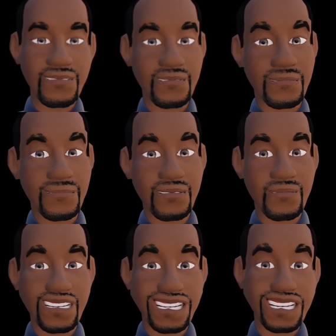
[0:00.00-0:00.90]
Now that
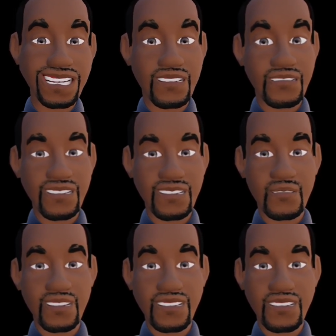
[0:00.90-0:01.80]
raises an interesting
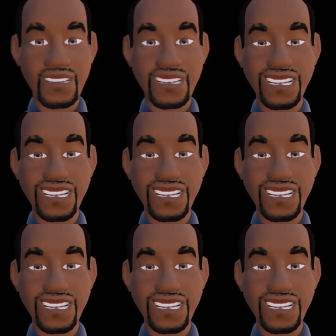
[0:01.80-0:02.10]
question.